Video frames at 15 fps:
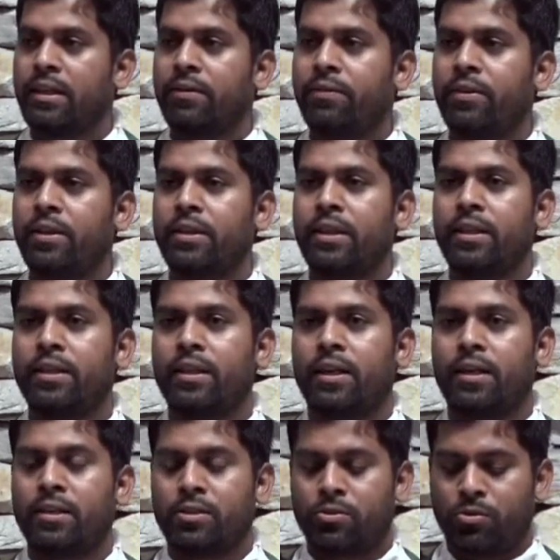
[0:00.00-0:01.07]
everything
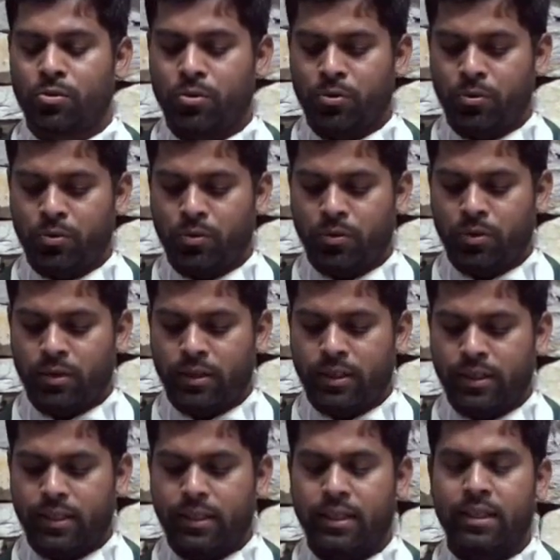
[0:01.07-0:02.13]
that is true,
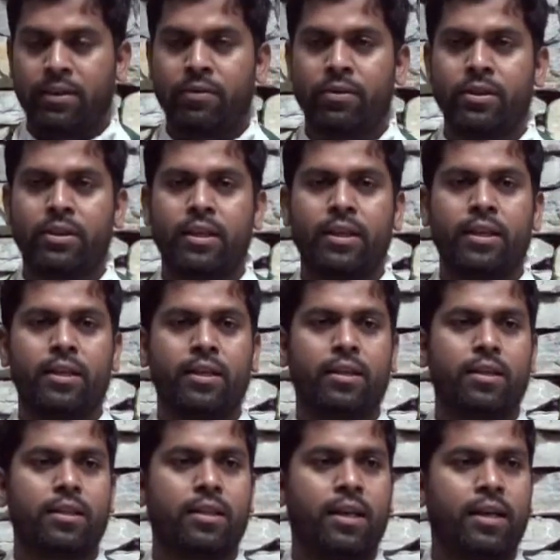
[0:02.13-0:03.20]
everything
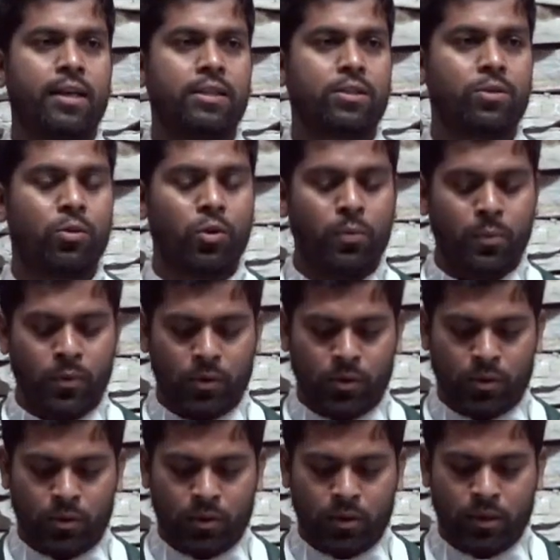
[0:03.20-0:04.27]
that is
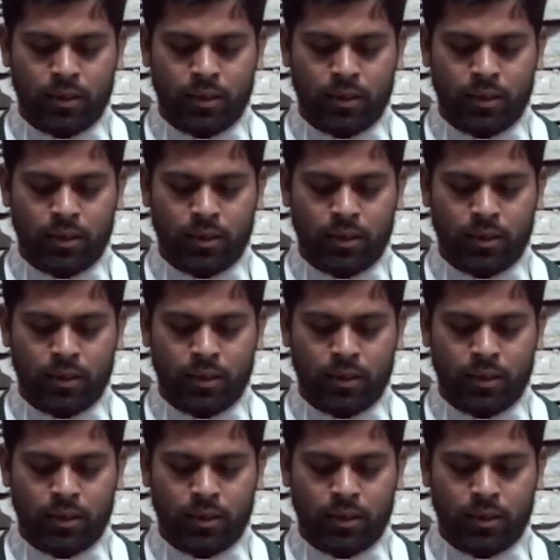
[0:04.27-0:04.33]
noble,